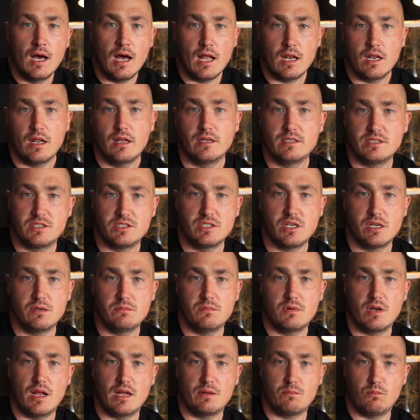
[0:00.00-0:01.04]
Hello ladies and
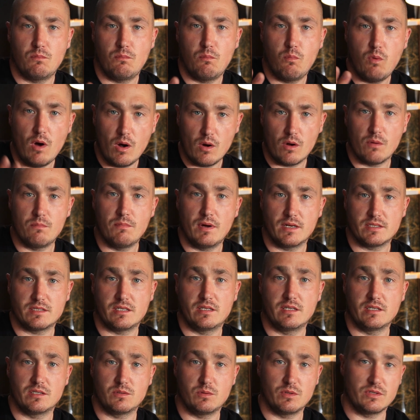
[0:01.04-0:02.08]
gentlemen, and welcome back
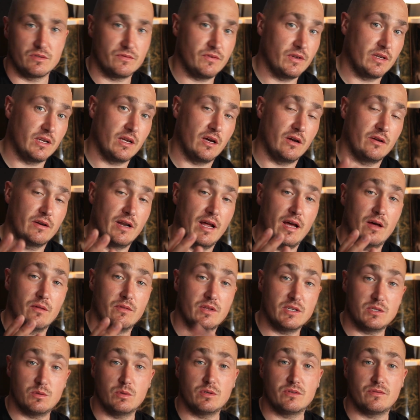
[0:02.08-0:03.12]
to this week's video. Now
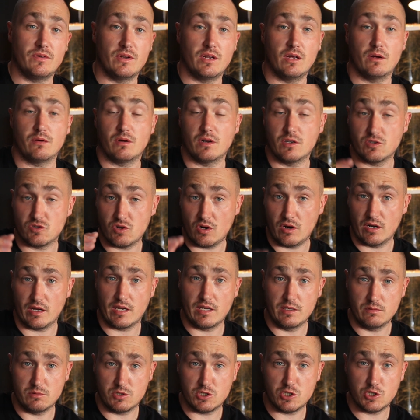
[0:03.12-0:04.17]
this week's video I'm going to try and
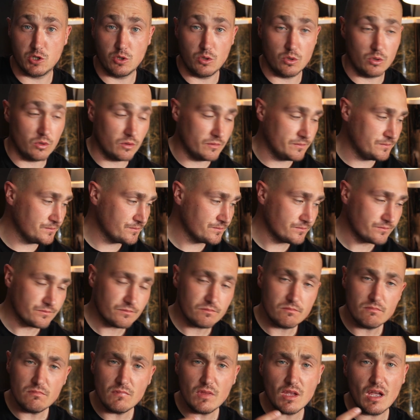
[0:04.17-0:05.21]
keep short.
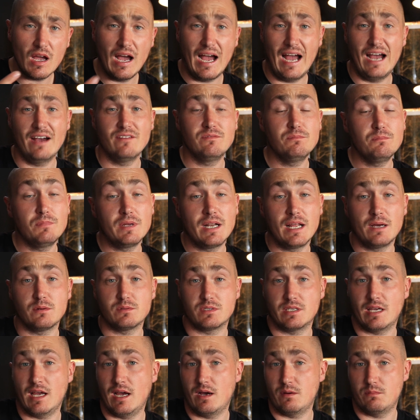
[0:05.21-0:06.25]
I haven't been able
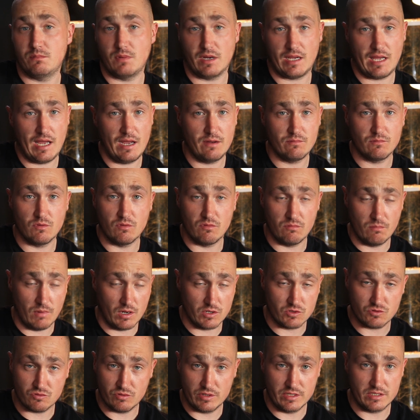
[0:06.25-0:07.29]
to get out my camera
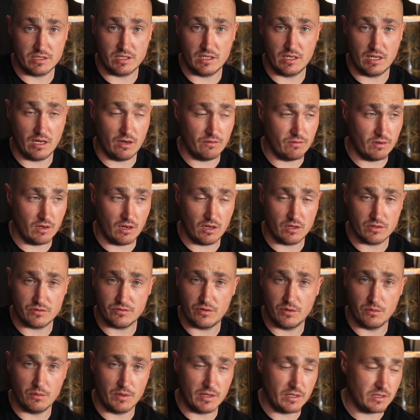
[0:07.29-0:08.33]
much recently over the
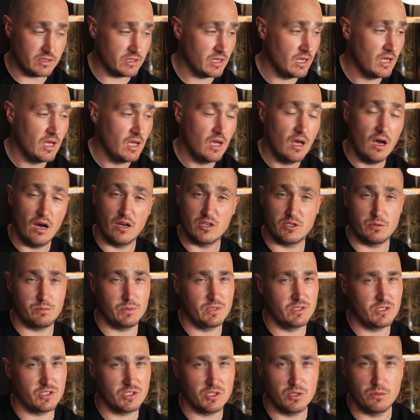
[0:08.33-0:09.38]
last few weeks. I've just
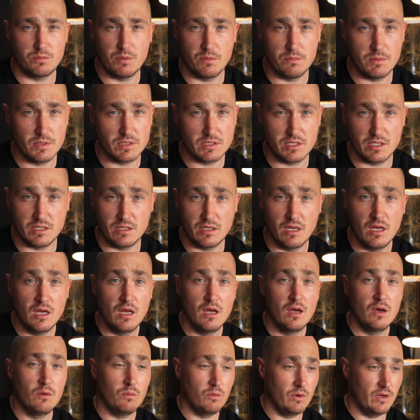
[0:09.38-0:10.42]
been super busy
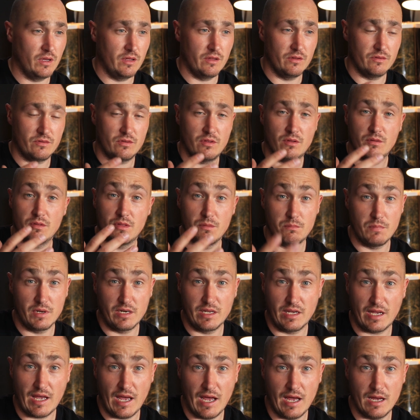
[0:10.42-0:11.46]
with the
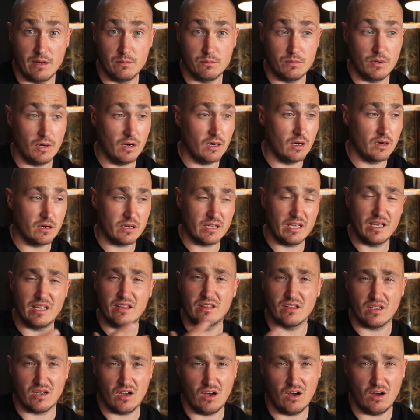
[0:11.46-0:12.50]
mini camper,
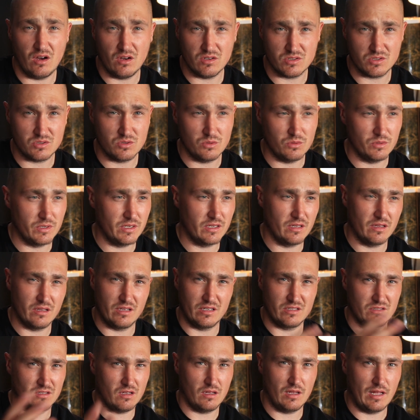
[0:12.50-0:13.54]
getting the car sorted and
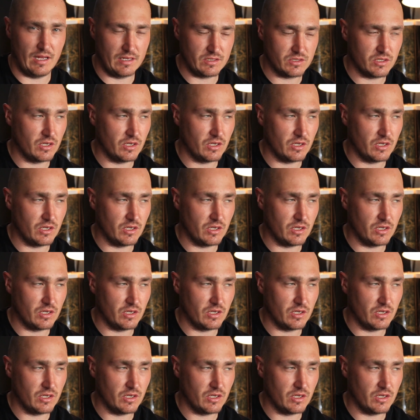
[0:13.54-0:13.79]
things like that.